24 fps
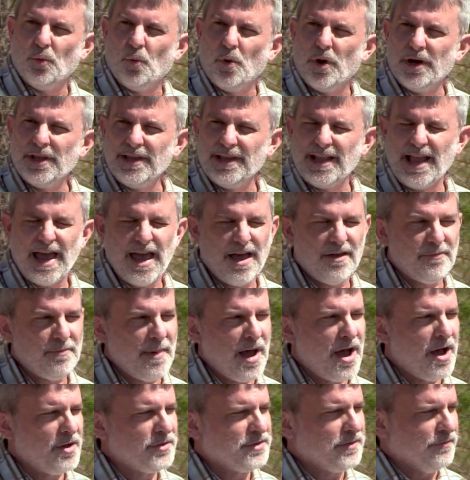1.5
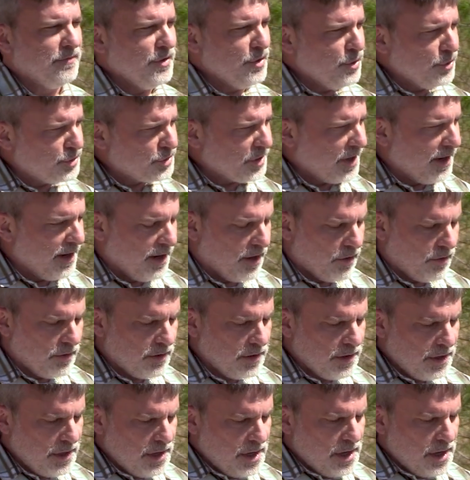miles of new trail,